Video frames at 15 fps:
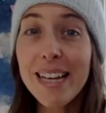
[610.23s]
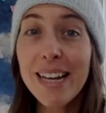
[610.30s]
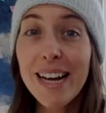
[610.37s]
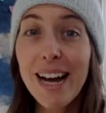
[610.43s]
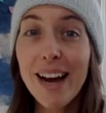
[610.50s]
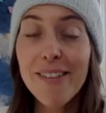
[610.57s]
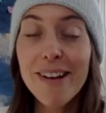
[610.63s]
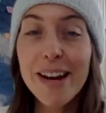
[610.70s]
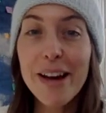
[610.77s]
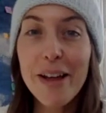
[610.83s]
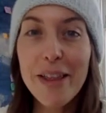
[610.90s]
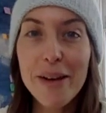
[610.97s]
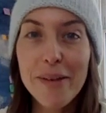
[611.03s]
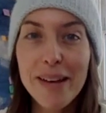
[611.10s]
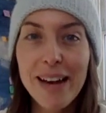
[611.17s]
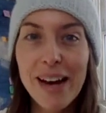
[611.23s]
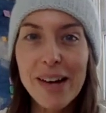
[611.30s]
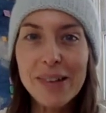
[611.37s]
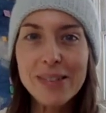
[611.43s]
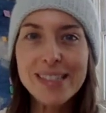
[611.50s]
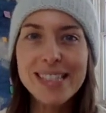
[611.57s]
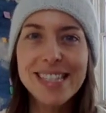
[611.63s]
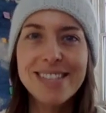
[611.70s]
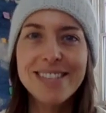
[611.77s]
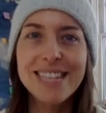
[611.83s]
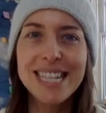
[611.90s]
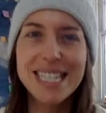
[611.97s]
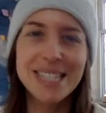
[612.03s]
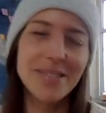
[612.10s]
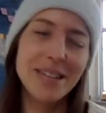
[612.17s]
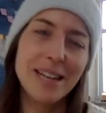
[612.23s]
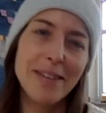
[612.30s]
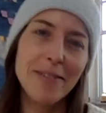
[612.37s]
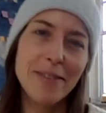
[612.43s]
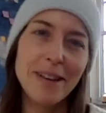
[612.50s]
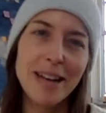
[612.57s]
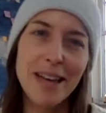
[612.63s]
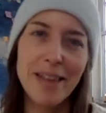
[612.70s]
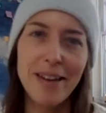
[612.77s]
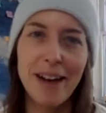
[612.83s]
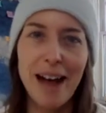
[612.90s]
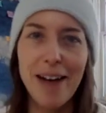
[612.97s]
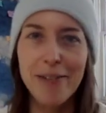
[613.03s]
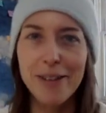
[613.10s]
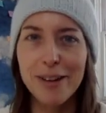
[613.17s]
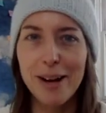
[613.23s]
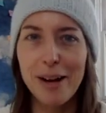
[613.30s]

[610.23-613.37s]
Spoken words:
All right, y'all, there we go. See you next week for another Have Your All